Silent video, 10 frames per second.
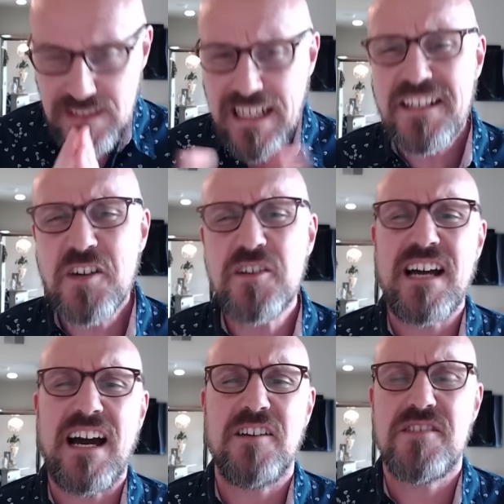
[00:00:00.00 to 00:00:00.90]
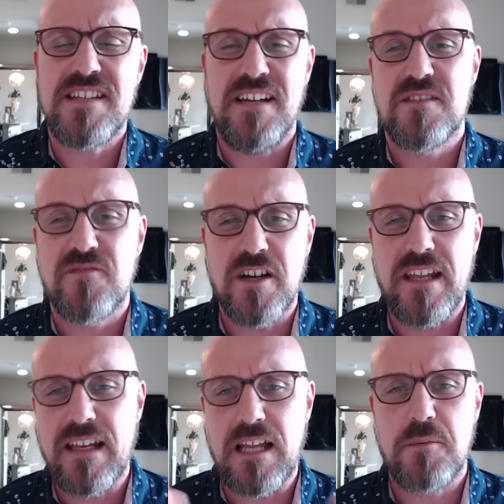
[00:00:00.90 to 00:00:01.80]
I know the title sounds
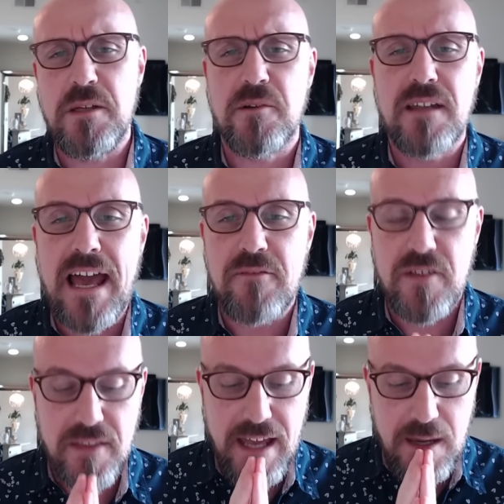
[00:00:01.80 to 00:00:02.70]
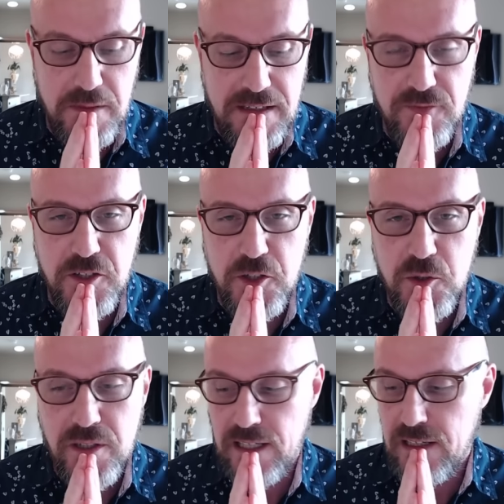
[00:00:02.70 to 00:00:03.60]
funny and a lot of people laugh at that, but if
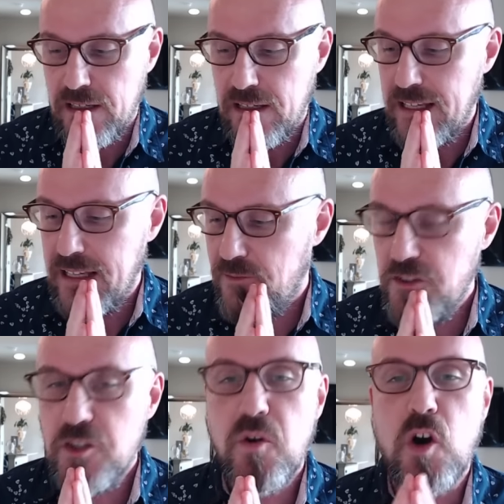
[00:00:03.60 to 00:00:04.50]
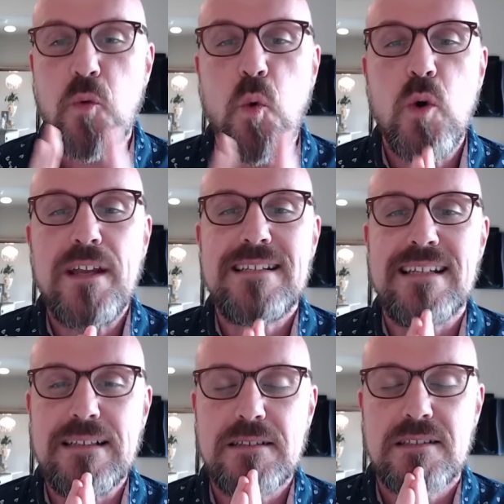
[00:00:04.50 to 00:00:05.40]
you are wanting
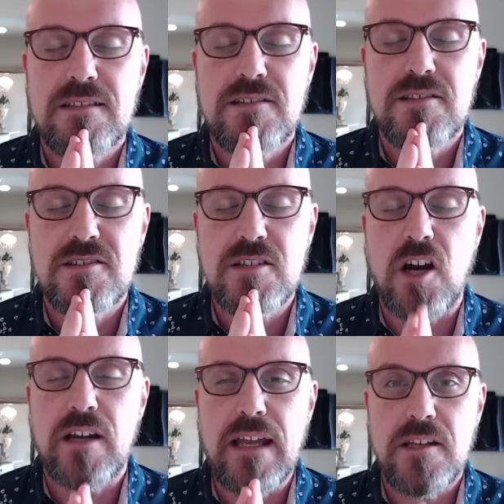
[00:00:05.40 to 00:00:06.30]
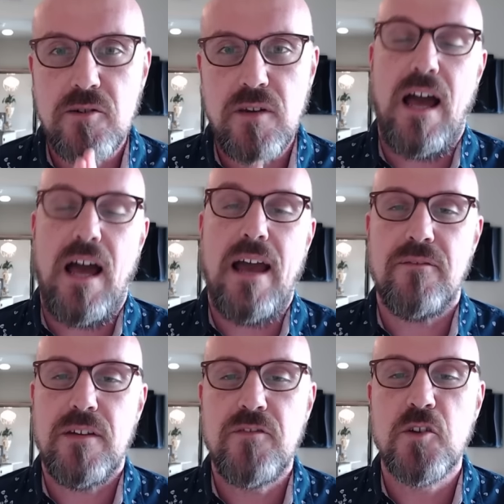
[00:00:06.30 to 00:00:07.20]
to start a new life,
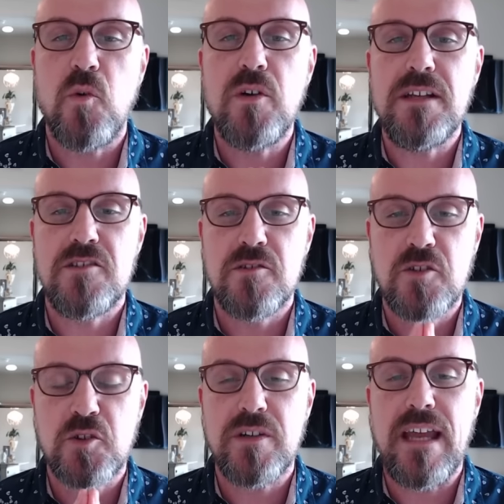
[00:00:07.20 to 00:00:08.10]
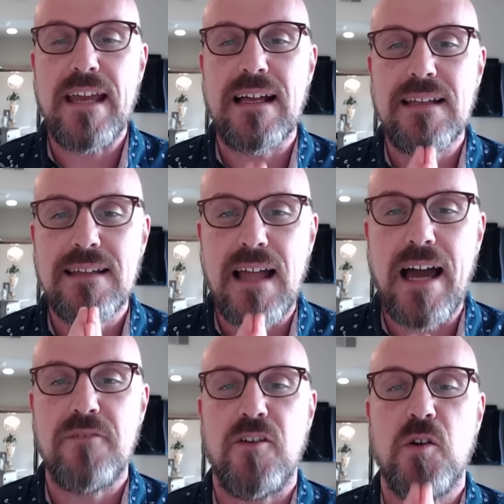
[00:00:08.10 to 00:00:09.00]
if you're wanting to create a
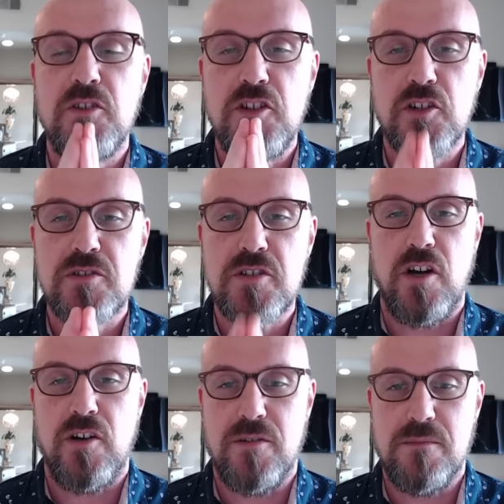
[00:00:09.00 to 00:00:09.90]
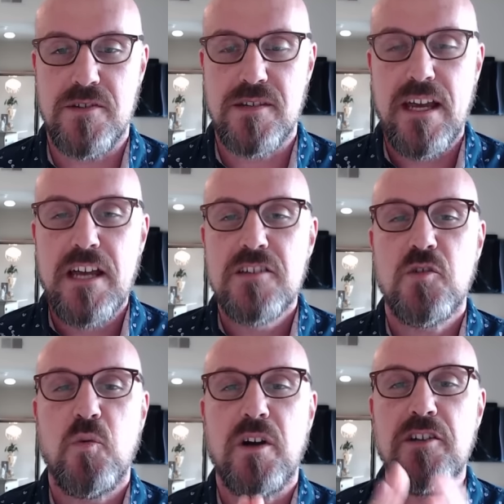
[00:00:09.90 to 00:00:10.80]
life on your terms to
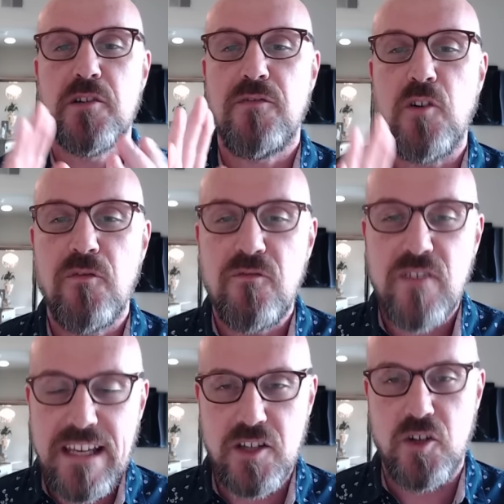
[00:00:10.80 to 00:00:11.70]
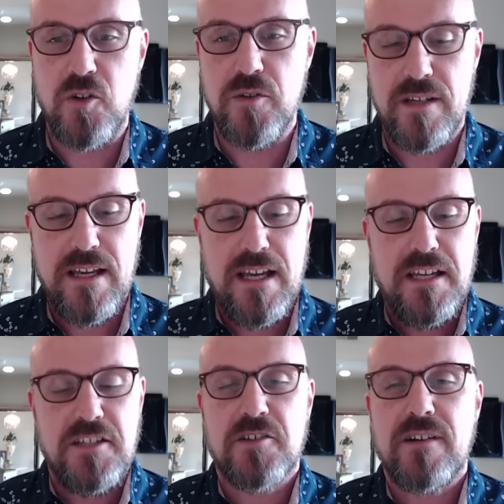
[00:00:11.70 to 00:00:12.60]
where you're fulfilled,
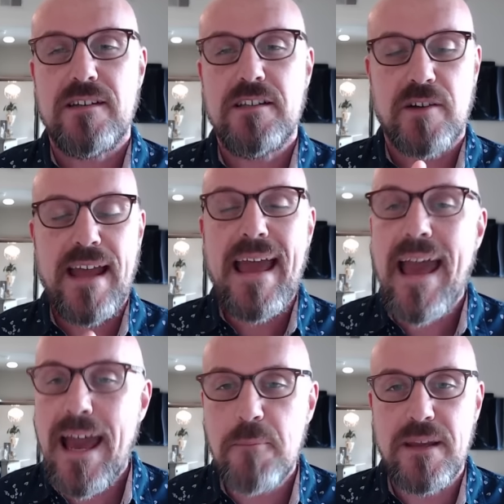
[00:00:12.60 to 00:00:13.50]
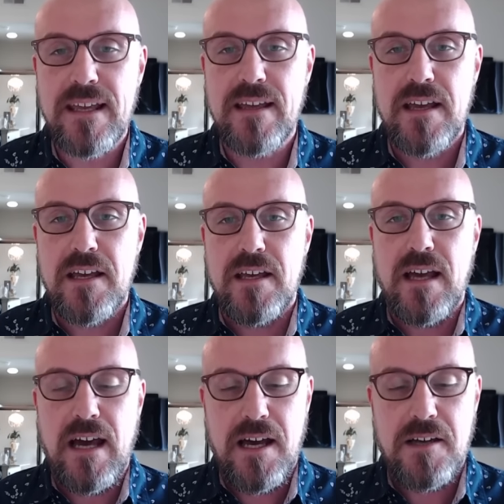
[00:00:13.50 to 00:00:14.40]
you're happy,
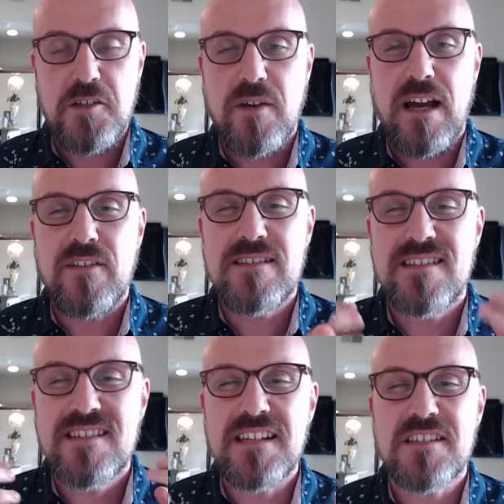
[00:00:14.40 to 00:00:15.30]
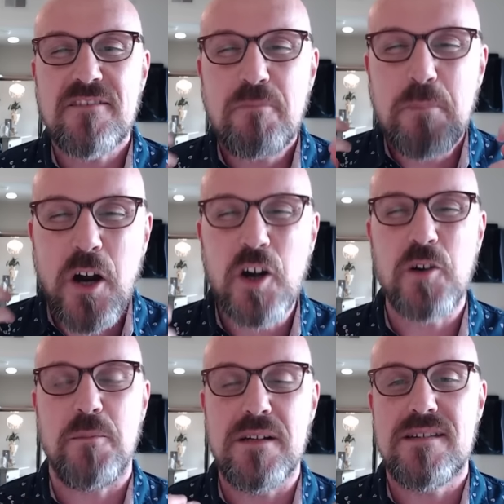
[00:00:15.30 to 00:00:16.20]
you have a sense of
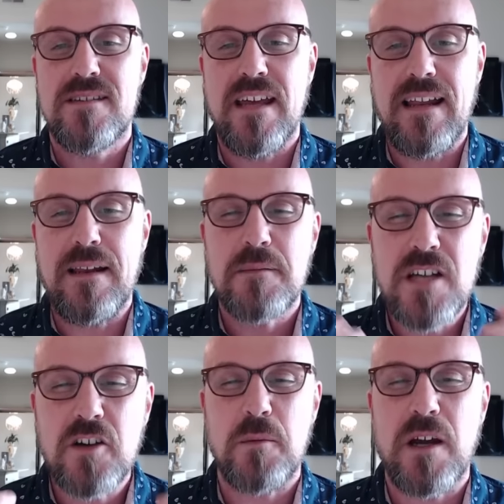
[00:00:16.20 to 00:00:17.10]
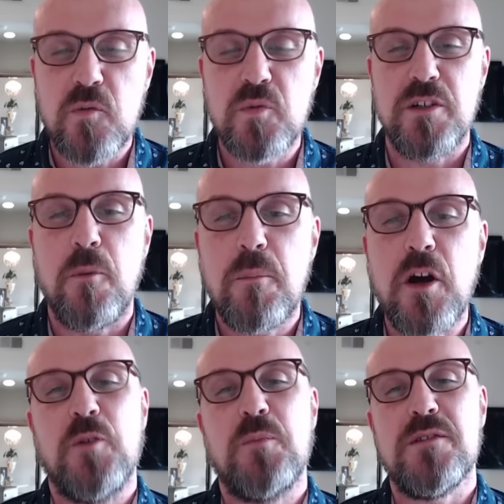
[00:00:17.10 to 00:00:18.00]
purpose and I'm talking about real
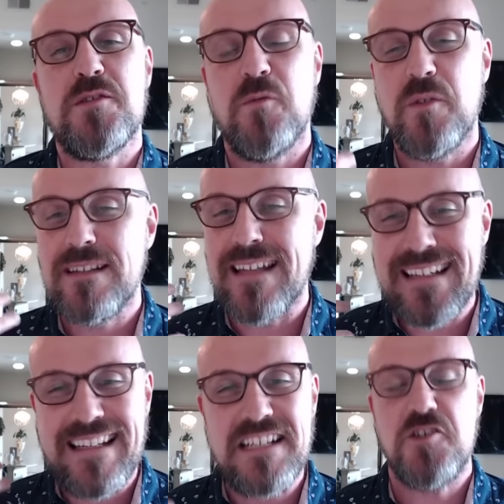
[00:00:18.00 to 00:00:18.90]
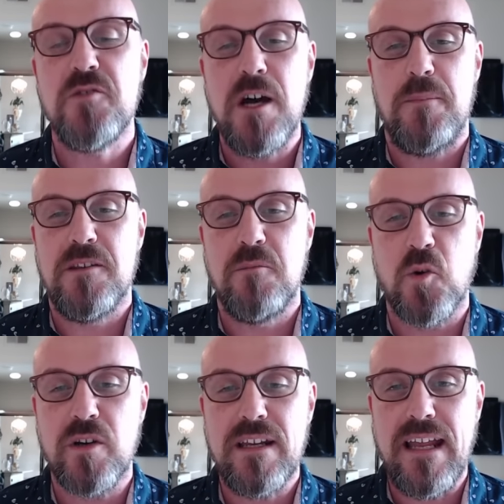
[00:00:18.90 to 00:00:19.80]
purpose that gets you up in the
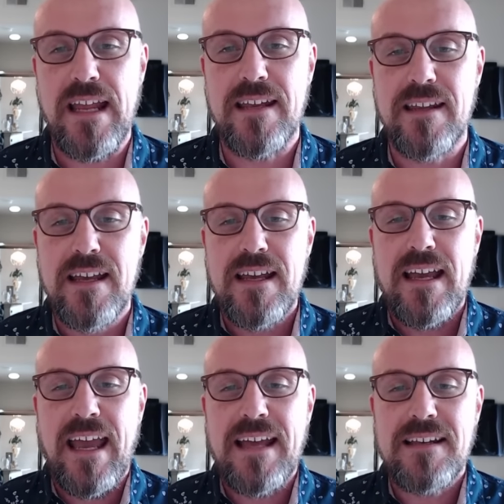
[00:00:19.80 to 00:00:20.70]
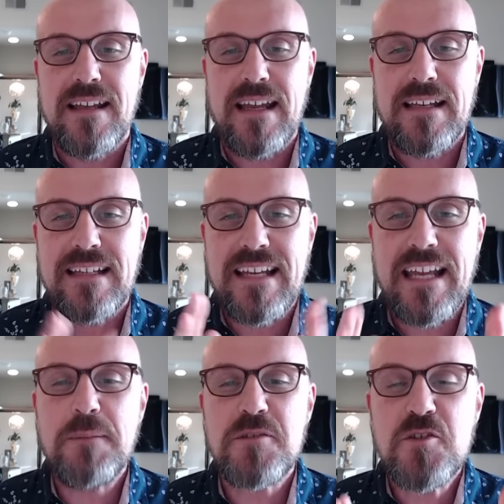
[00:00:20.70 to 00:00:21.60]
morning and
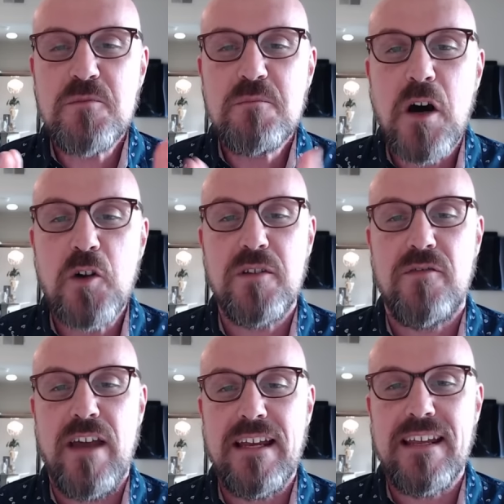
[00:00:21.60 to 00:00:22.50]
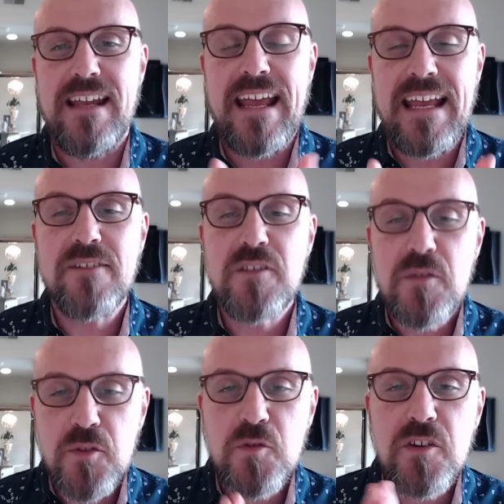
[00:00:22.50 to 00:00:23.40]
keeps you motivated even
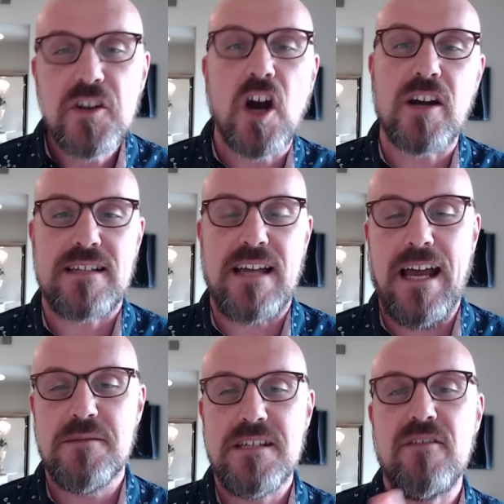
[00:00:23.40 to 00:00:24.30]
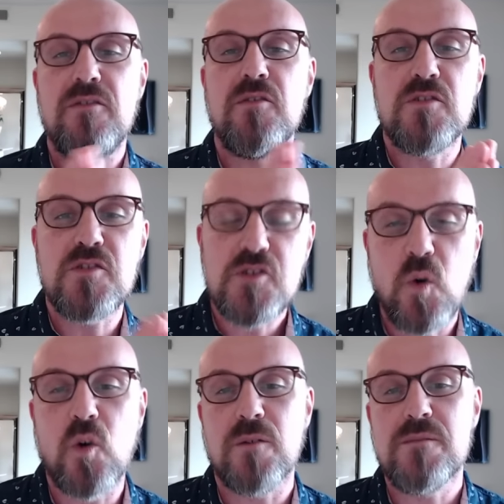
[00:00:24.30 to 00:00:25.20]
through the dark times, even through the
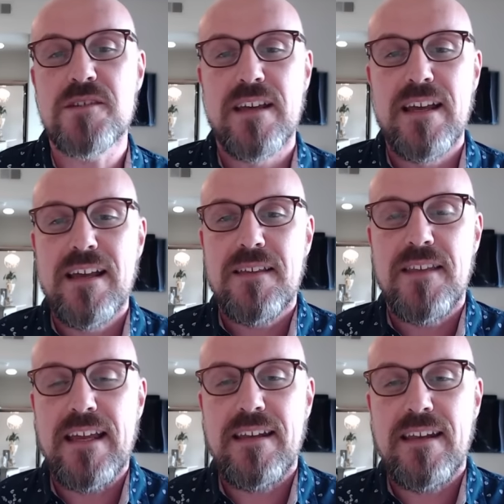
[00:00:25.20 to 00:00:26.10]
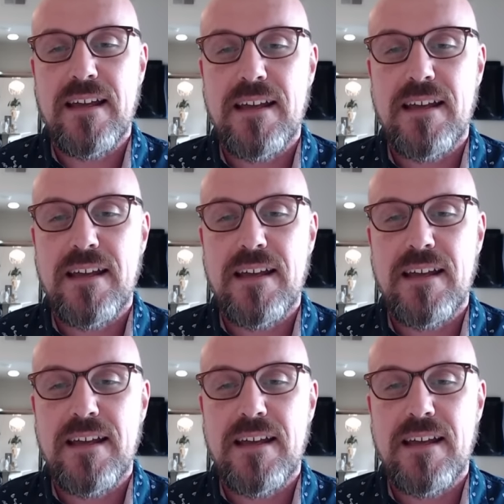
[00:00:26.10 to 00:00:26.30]
storms, then